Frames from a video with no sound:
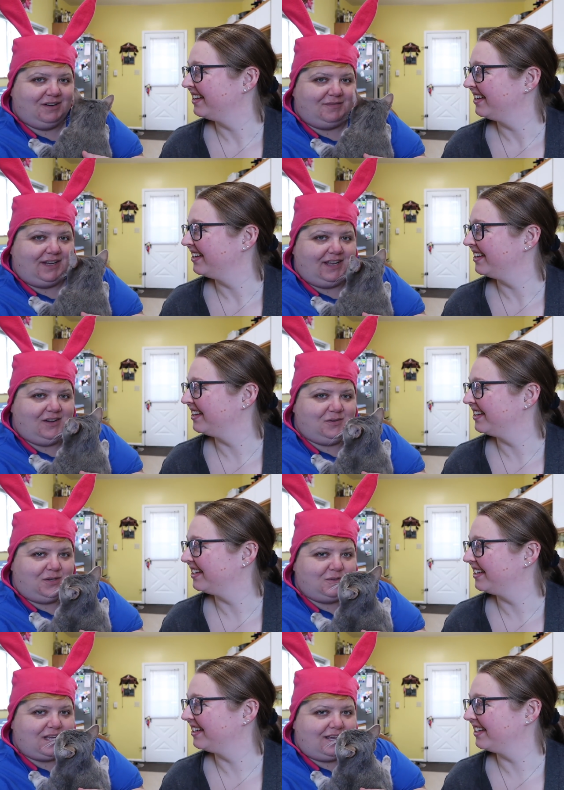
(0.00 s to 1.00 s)
Speaker 1: in her video,
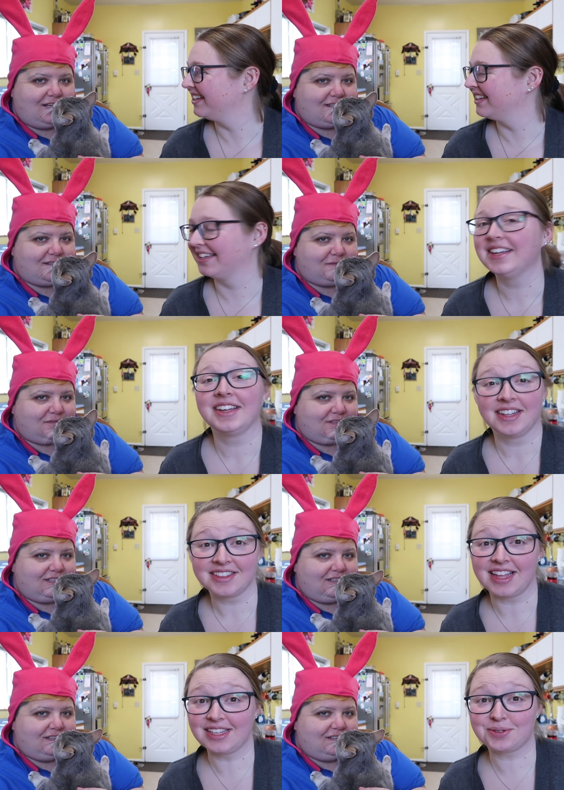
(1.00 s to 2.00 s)
you say yes.
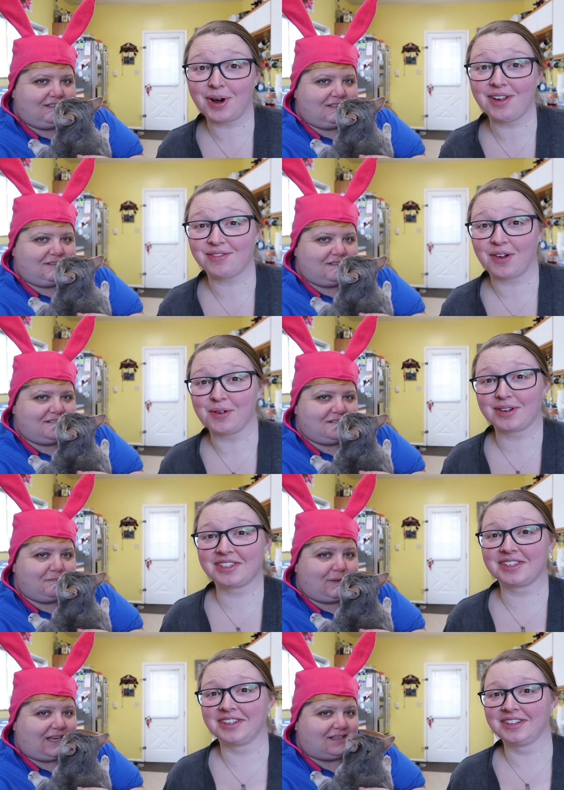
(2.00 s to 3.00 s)
That's right,
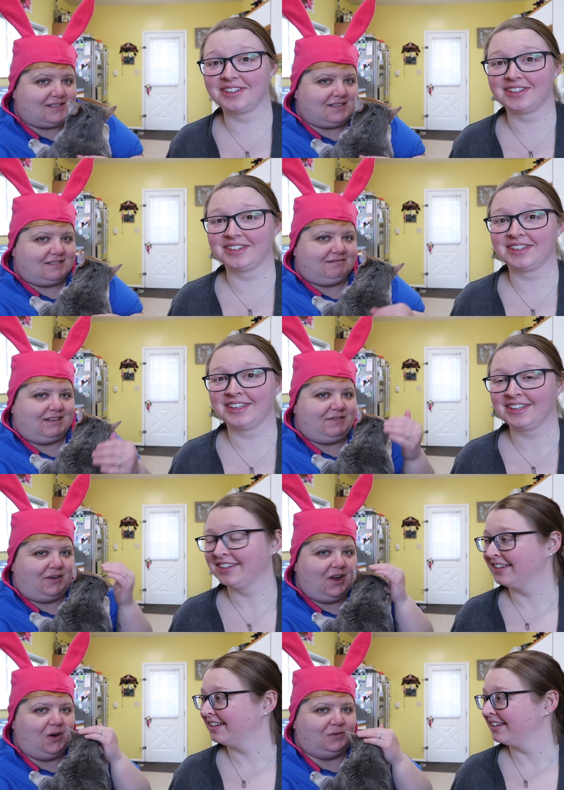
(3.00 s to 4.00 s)
folks. Because if
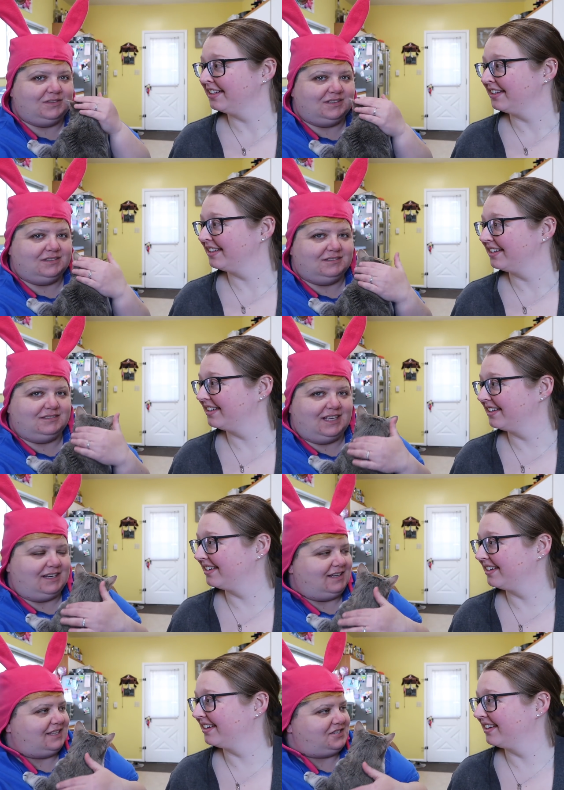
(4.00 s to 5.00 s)
you don't,
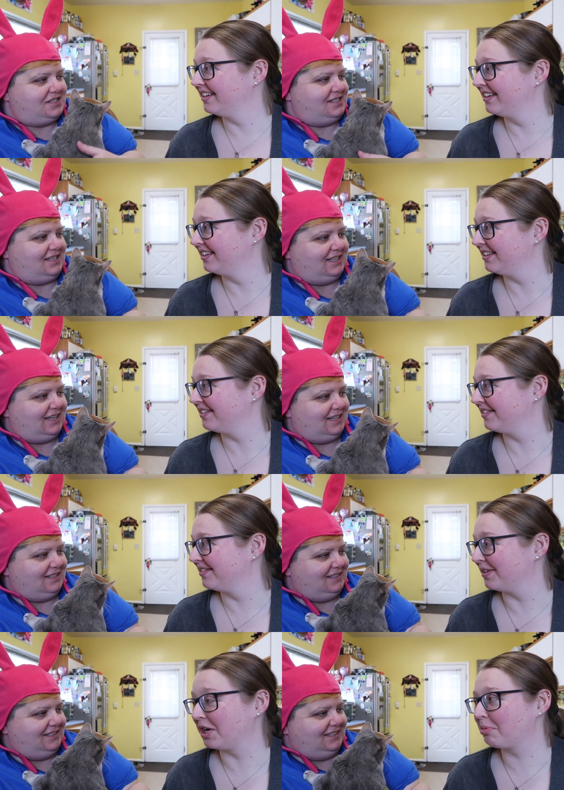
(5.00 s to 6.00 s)
then that's just silly.
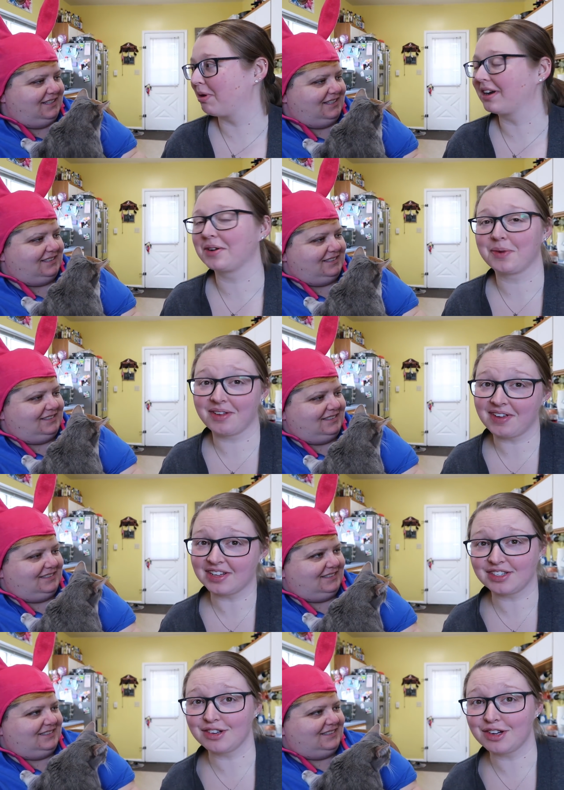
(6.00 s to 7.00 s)
Speaker 2: When your pregnant wife
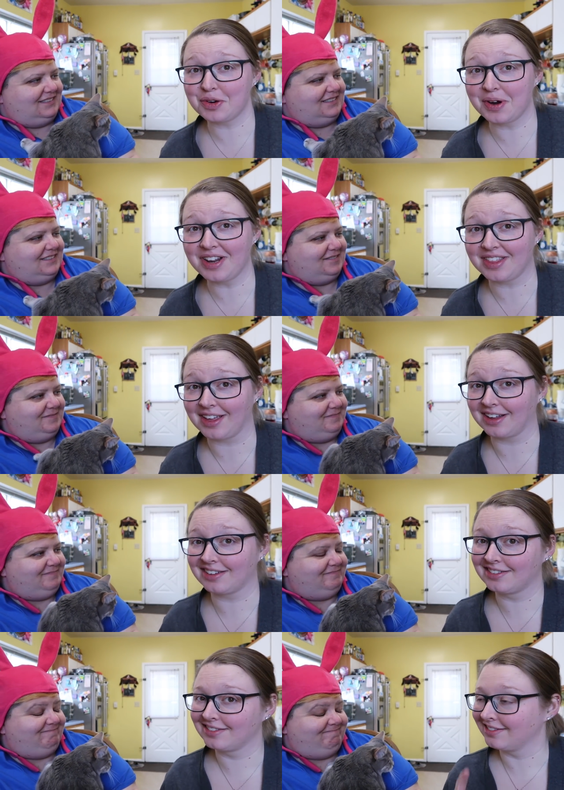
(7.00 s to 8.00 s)
asks you to do
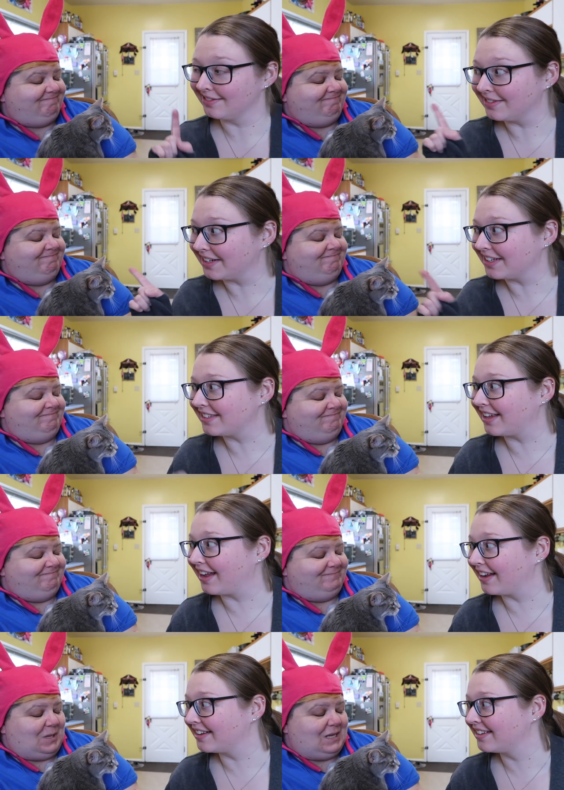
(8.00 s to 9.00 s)
anything, what do you
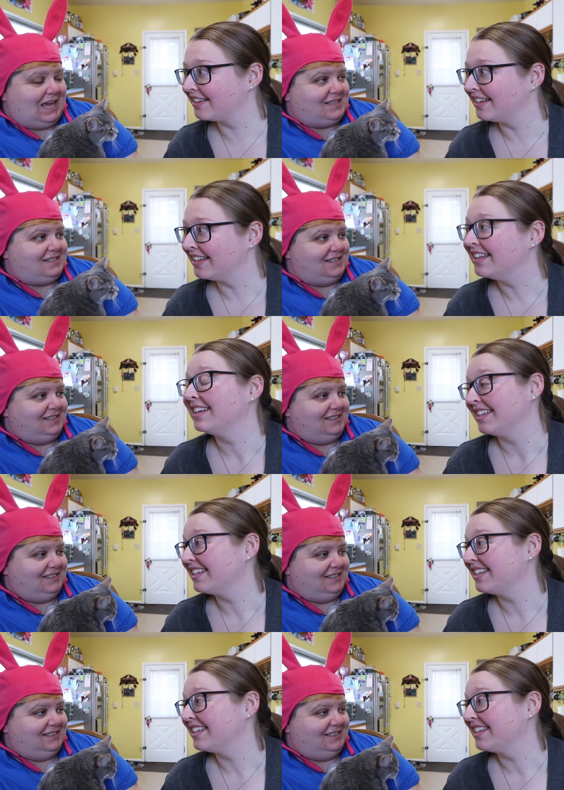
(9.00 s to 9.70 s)
say?
Speaker 1: Yes.